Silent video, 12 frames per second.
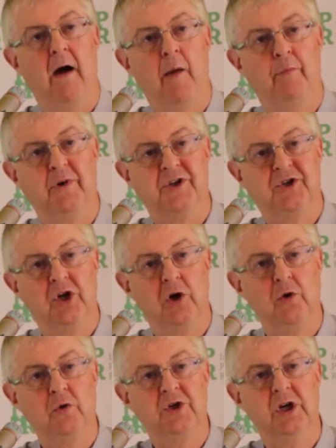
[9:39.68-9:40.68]

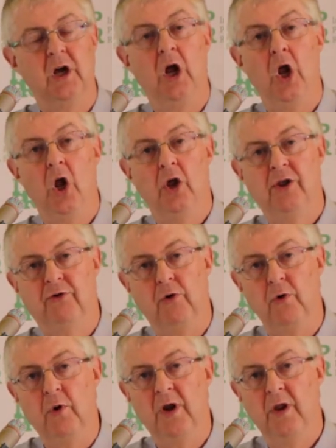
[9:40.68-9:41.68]
pursued
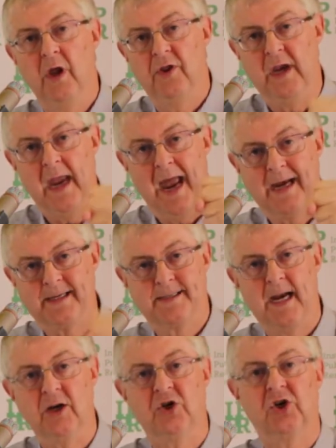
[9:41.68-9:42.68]
through the
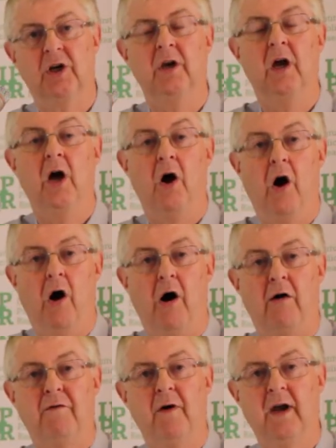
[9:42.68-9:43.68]
extension
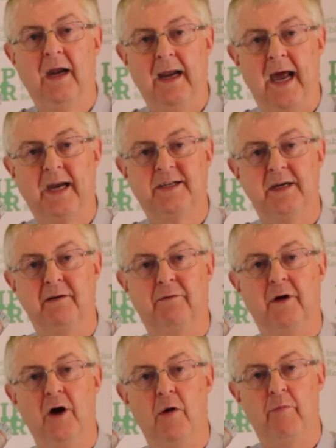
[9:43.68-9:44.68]
of collective
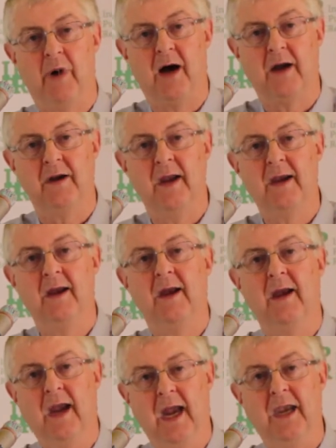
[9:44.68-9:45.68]
bargaining
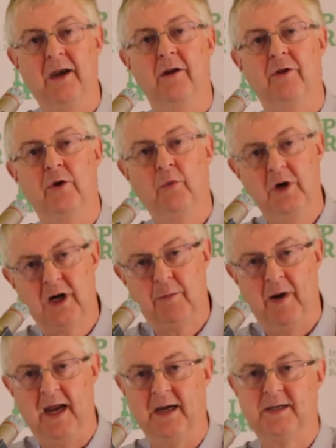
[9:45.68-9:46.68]
in the
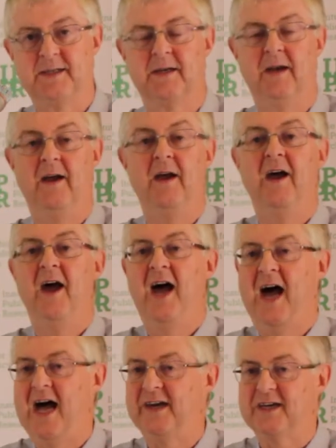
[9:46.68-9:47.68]
workplace.
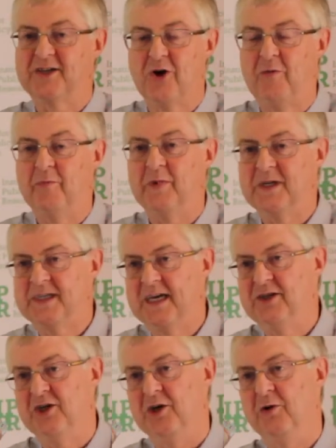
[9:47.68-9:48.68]
And as Tom
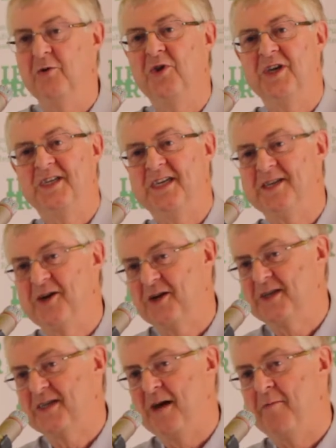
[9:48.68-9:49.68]
said to you, this is not
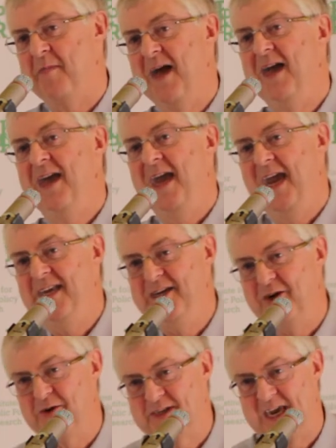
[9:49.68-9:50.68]
some
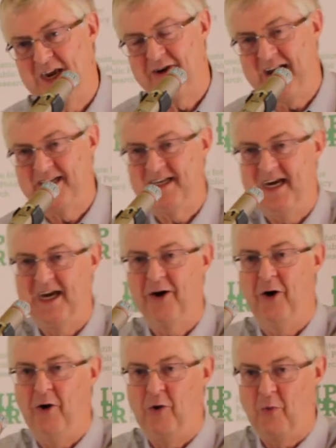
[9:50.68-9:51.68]
idiosyncratic
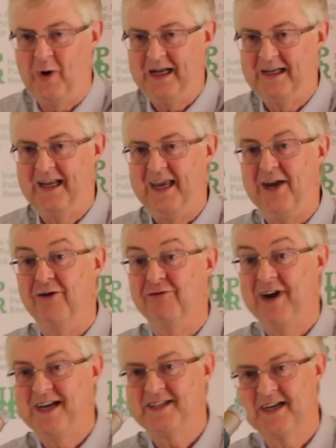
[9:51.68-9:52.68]
or wildly
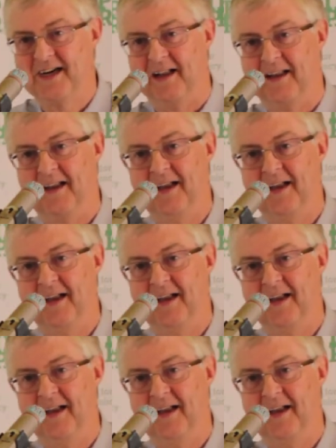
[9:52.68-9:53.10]
radical